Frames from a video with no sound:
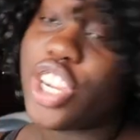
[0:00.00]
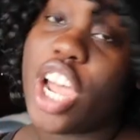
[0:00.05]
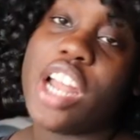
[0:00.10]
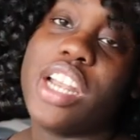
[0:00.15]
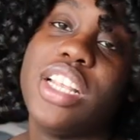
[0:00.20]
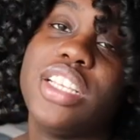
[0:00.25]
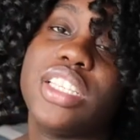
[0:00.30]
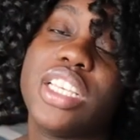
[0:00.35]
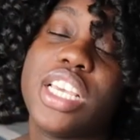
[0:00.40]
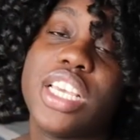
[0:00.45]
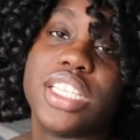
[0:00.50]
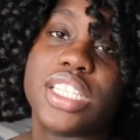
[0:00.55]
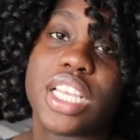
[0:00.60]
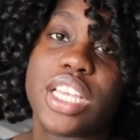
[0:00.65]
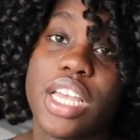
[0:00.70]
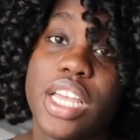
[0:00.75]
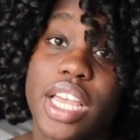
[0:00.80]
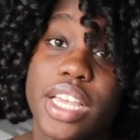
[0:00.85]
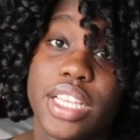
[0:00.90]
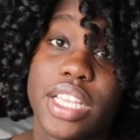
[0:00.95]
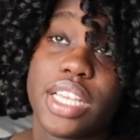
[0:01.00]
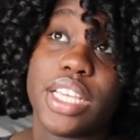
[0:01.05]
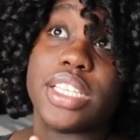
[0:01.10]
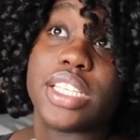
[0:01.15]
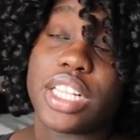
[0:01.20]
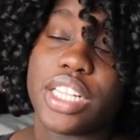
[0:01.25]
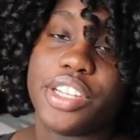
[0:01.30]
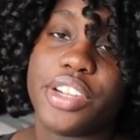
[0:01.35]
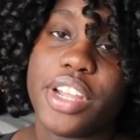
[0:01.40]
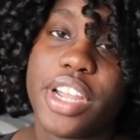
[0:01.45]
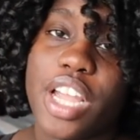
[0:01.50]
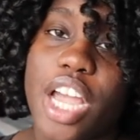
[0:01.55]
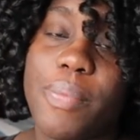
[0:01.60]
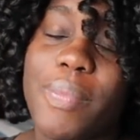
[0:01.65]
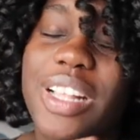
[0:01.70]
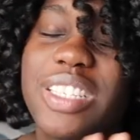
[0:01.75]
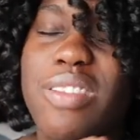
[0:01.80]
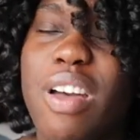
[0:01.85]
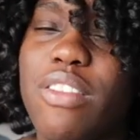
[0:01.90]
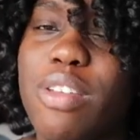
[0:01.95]
jaundice is is clearing up
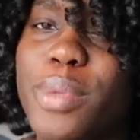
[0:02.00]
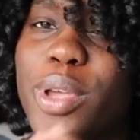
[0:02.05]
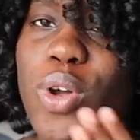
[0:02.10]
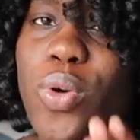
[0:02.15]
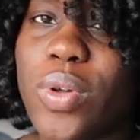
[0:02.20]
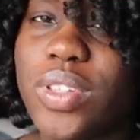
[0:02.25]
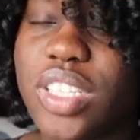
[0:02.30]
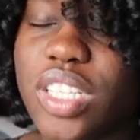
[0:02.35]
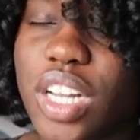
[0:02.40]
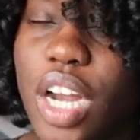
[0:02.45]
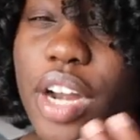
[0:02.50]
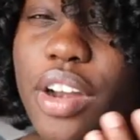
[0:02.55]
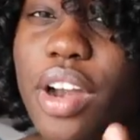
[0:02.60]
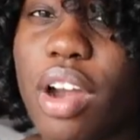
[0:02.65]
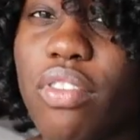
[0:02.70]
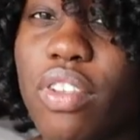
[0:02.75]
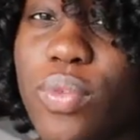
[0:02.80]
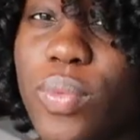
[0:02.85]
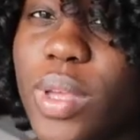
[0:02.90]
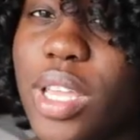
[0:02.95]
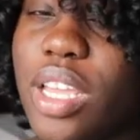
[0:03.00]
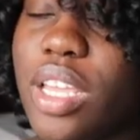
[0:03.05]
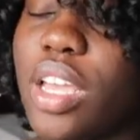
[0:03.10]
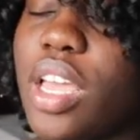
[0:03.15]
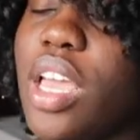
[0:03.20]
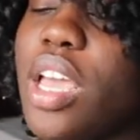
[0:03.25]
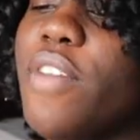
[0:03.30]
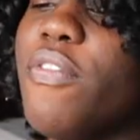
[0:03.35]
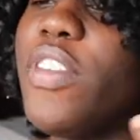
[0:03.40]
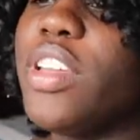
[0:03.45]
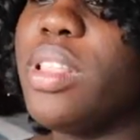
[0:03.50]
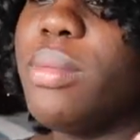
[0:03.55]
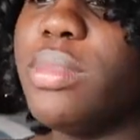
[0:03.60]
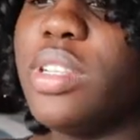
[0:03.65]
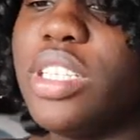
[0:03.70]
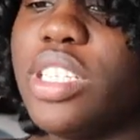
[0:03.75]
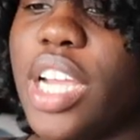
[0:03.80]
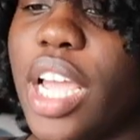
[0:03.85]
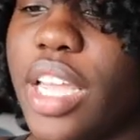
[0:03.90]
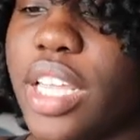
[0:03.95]
that's why we've been going to the doctor every week for them
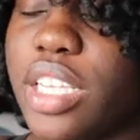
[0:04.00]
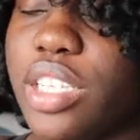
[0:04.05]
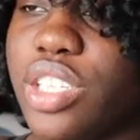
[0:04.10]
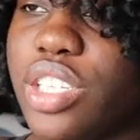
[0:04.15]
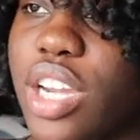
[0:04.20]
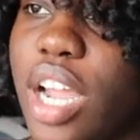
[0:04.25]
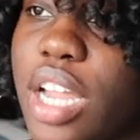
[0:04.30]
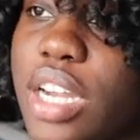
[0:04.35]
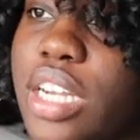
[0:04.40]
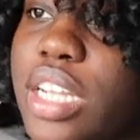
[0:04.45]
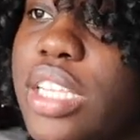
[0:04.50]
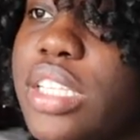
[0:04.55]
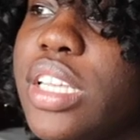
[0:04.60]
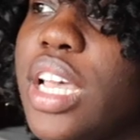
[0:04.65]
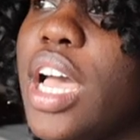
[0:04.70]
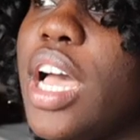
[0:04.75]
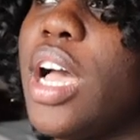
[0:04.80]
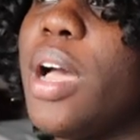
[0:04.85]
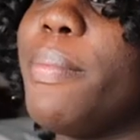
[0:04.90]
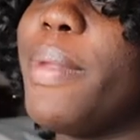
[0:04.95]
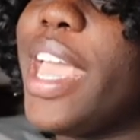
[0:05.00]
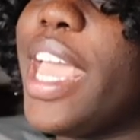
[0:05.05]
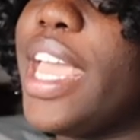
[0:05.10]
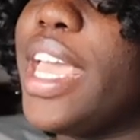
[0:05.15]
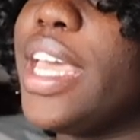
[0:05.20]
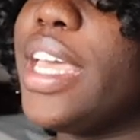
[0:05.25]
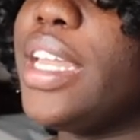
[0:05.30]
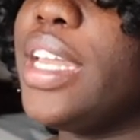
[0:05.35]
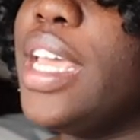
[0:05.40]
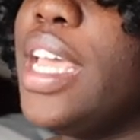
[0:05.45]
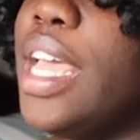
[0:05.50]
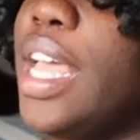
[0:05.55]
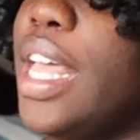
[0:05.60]
to check his jaundice um, and